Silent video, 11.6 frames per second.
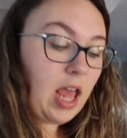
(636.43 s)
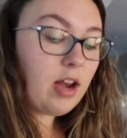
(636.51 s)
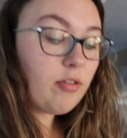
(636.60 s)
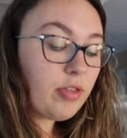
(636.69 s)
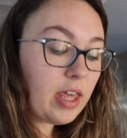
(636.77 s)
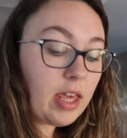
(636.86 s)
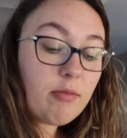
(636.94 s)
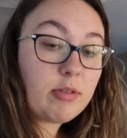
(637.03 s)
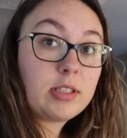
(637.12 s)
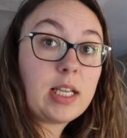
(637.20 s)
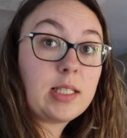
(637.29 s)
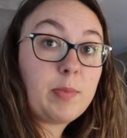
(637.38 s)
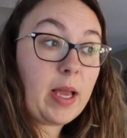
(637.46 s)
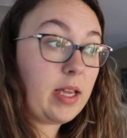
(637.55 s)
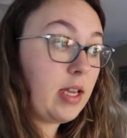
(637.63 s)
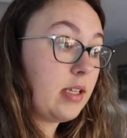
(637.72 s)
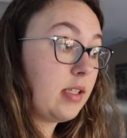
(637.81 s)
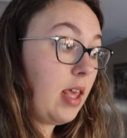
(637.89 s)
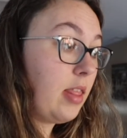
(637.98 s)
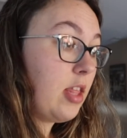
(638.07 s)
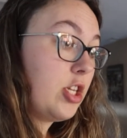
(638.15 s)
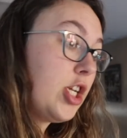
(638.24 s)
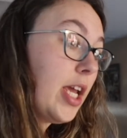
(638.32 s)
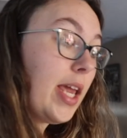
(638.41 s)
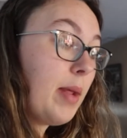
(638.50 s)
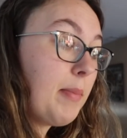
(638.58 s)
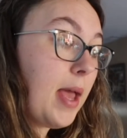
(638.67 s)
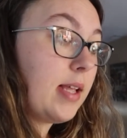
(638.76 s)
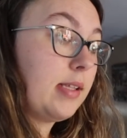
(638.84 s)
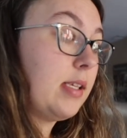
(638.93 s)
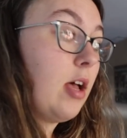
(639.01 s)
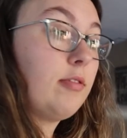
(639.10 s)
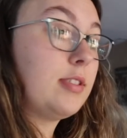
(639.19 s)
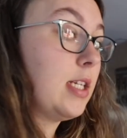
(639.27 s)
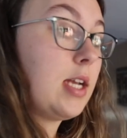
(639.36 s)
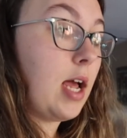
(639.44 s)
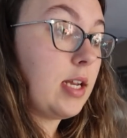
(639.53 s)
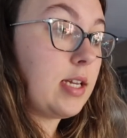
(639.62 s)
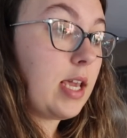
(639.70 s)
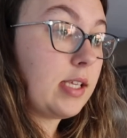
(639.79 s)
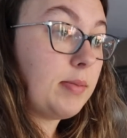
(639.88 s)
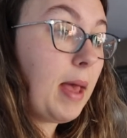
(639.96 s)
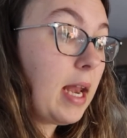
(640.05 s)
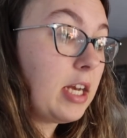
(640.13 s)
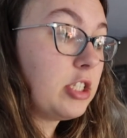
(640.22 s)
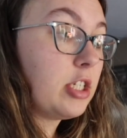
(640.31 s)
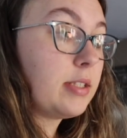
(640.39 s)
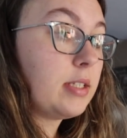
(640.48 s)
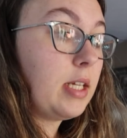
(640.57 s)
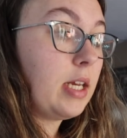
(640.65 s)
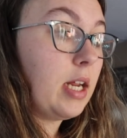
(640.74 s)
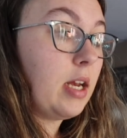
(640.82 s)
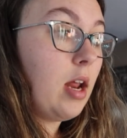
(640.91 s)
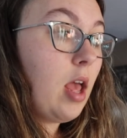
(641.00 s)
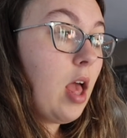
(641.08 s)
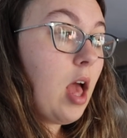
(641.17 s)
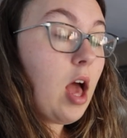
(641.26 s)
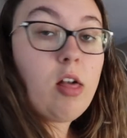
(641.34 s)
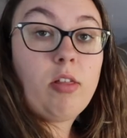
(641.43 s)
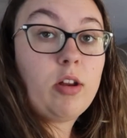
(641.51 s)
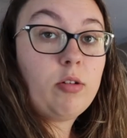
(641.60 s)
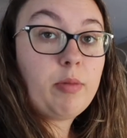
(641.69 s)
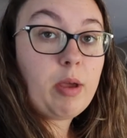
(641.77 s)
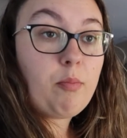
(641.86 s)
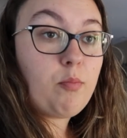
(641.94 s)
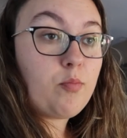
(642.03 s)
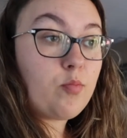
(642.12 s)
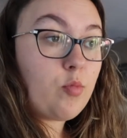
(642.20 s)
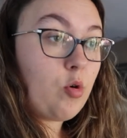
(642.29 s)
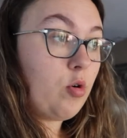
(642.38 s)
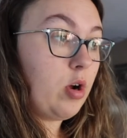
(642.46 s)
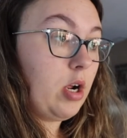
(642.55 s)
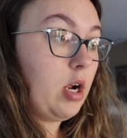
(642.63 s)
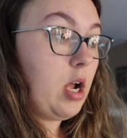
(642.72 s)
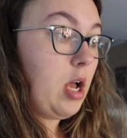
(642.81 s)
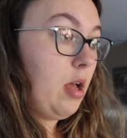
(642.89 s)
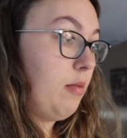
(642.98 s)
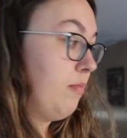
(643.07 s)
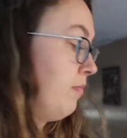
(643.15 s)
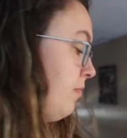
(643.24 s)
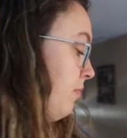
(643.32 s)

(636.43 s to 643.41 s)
I don't think it will taste bad, because like the chicken by itself did not taste bad. It just needed a little bit more um,